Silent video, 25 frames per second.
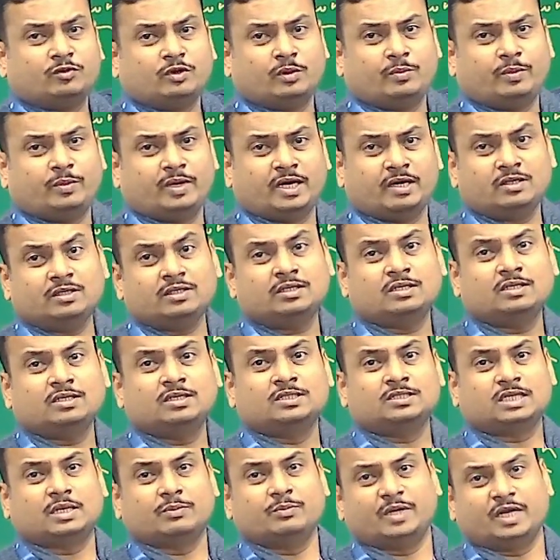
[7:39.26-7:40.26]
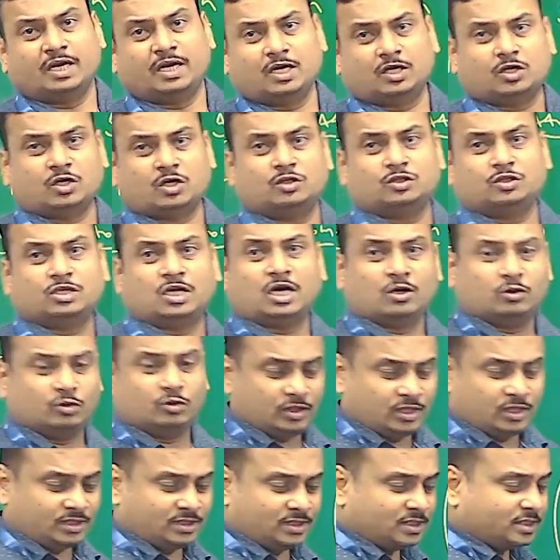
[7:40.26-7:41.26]
we will be having some electrons.
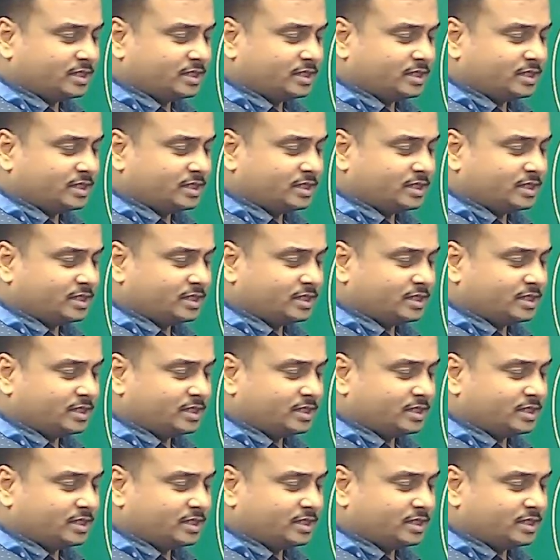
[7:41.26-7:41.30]
How this